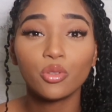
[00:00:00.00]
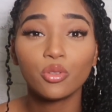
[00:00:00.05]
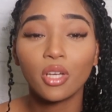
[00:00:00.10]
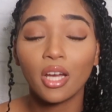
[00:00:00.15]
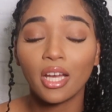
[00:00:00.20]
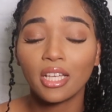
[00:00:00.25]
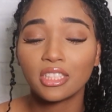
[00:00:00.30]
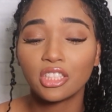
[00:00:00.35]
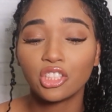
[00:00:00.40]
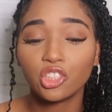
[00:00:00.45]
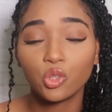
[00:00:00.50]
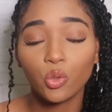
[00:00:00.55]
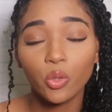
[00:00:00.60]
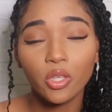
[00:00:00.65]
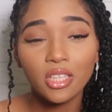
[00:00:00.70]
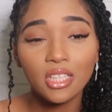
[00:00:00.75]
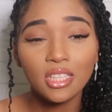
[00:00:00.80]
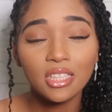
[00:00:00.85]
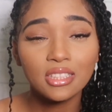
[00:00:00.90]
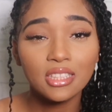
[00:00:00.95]
you guys
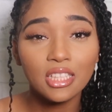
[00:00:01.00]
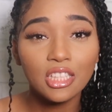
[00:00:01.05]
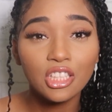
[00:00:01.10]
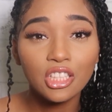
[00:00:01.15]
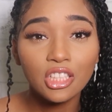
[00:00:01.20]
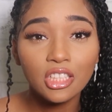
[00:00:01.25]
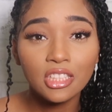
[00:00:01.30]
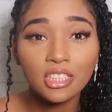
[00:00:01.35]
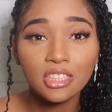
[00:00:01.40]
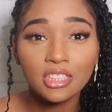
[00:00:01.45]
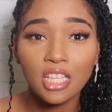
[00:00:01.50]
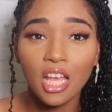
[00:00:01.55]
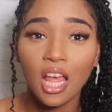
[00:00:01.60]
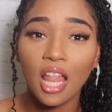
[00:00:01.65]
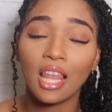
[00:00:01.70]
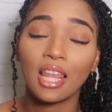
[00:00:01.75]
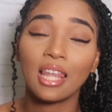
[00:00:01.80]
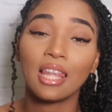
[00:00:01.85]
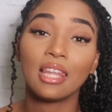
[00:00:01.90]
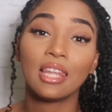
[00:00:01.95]
enjoyed these looks.
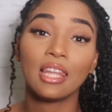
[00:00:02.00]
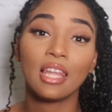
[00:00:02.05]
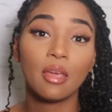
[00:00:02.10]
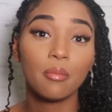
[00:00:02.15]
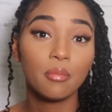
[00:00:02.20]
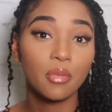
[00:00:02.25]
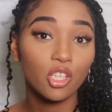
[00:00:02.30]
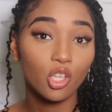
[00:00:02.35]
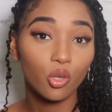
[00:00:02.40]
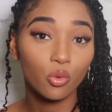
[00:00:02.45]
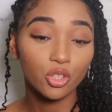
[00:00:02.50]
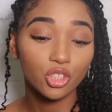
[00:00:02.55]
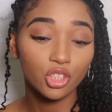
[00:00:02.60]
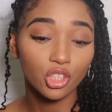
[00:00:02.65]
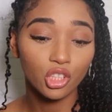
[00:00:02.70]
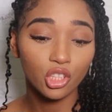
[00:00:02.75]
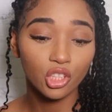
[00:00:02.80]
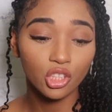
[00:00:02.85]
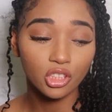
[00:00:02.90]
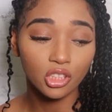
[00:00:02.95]
Let me know what
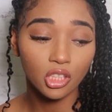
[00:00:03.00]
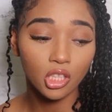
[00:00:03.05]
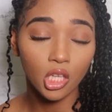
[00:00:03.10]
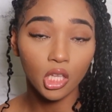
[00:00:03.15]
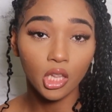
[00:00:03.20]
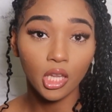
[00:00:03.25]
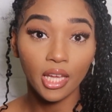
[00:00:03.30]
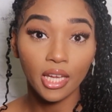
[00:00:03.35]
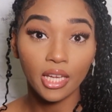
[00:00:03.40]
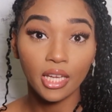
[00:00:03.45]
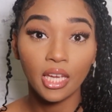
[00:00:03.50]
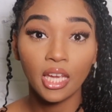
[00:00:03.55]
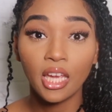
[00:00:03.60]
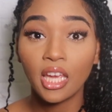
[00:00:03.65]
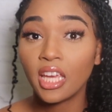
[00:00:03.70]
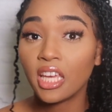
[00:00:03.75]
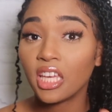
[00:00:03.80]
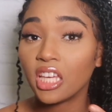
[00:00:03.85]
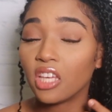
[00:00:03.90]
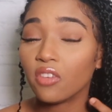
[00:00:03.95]
your looks look like.
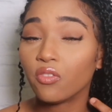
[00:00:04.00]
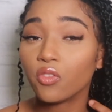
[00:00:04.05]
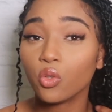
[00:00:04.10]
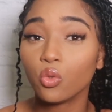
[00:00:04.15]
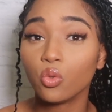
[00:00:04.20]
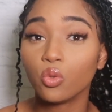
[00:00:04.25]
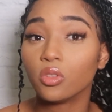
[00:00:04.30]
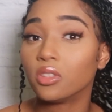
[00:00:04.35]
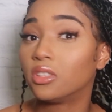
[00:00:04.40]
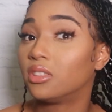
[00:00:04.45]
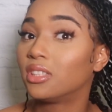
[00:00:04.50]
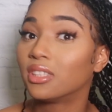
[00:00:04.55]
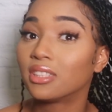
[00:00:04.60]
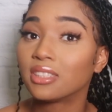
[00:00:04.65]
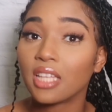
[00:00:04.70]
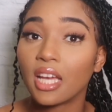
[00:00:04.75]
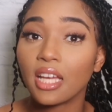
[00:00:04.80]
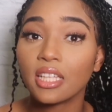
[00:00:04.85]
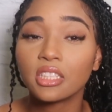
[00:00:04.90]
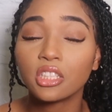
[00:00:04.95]
If you
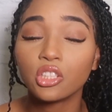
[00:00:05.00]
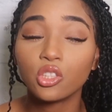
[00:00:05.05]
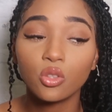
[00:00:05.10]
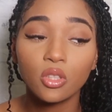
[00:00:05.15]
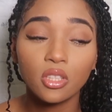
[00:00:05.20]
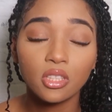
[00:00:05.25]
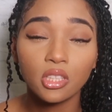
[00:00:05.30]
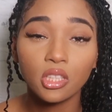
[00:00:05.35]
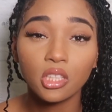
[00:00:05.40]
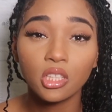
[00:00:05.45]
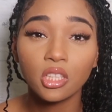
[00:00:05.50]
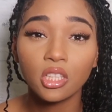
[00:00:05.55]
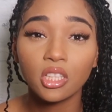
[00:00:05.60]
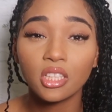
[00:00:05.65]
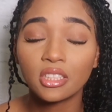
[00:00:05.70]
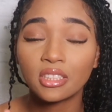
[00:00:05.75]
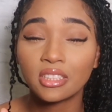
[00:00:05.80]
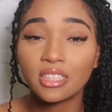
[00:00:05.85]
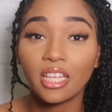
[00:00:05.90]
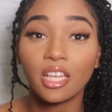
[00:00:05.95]
decide to do this look,
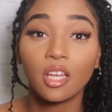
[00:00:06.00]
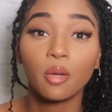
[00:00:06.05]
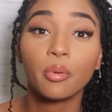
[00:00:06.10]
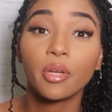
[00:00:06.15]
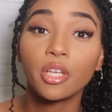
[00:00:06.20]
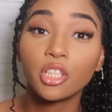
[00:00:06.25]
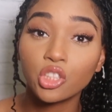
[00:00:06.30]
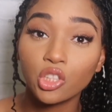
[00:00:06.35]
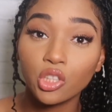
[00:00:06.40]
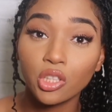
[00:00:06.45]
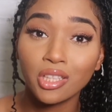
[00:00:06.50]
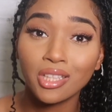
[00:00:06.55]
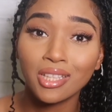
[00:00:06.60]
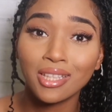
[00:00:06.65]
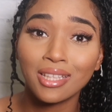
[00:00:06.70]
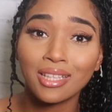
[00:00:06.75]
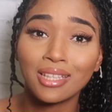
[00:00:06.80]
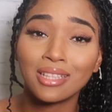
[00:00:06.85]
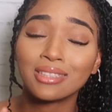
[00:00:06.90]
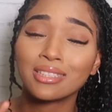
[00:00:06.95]
take a picture in
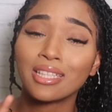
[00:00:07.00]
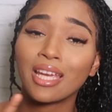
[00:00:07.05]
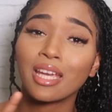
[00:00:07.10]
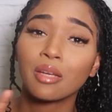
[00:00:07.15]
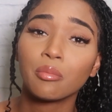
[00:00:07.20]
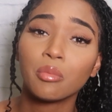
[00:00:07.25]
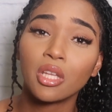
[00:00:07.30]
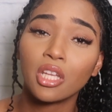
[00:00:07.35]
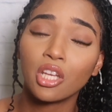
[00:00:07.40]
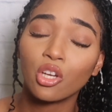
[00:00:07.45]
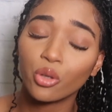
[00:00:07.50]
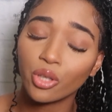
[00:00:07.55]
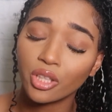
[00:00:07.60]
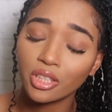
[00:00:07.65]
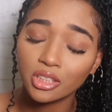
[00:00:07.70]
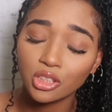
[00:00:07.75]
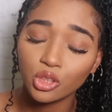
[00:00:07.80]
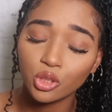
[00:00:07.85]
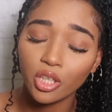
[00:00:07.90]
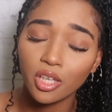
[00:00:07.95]
it and tag me in it on
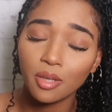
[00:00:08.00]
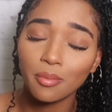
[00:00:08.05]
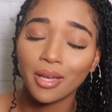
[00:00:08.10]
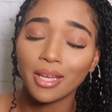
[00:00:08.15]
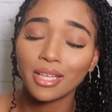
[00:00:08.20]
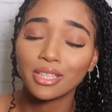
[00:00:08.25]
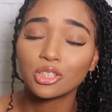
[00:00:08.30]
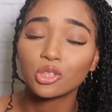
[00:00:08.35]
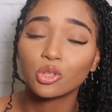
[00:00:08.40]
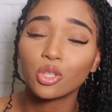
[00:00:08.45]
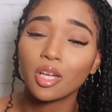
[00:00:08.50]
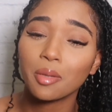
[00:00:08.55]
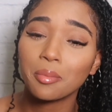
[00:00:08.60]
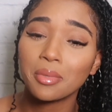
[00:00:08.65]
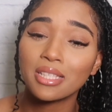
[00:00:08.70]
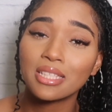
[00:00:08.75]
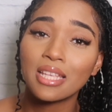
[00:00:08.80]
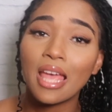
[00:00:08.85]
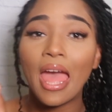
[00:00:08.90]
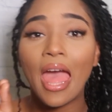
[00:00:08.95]
Instagram. My Instagram
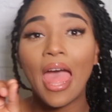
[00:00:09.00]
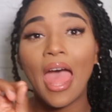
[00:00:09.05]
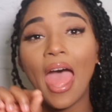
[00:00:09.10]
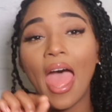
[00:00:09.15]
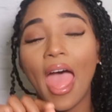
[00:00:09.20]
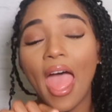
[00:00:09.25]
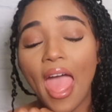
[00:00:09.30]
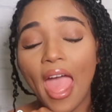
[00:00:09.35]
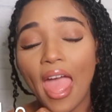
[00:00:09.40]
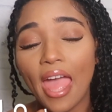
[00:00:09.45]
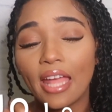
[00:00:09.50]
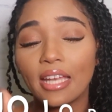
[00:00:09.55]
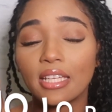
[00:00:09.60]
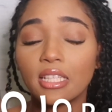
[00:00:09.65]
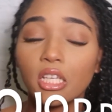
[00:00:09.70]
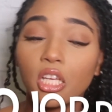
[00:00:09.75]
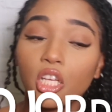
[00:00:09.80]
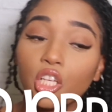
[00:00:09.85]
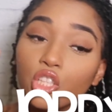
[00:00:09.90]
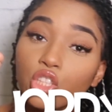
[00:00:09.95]
is at
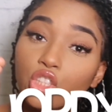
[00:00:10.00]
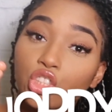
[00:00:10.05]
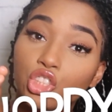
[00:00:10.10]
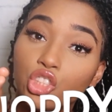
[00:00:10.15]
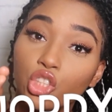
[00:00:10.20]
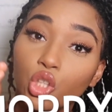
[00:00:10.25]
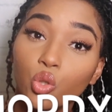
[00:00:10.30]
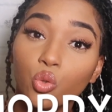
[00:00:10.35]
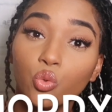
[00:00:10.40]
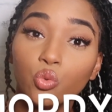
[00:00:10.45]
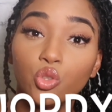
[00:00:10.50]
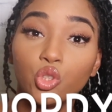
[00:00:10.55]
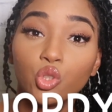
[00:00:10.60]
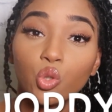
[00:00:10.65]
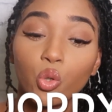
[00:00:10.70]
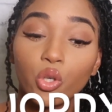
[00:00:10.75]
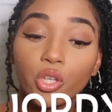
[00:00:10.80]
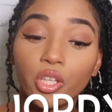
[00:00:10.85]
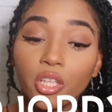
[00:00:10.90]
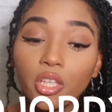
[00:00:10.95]
Joe
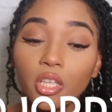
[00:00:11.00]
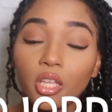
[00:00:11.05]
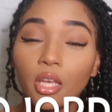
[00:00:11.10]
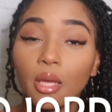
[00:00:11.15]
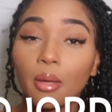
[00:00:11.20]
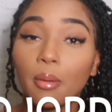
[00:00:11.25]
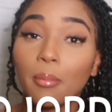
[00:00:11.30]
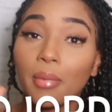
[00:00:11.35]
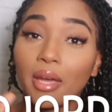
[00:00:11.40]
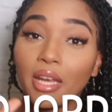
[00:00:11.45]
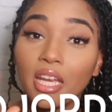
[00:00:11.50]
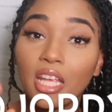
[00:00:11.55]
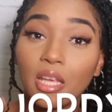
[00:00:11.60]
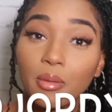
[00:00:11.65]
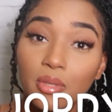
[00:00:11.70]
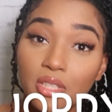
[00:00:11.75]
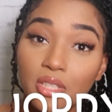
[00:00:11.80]
Jordan. My name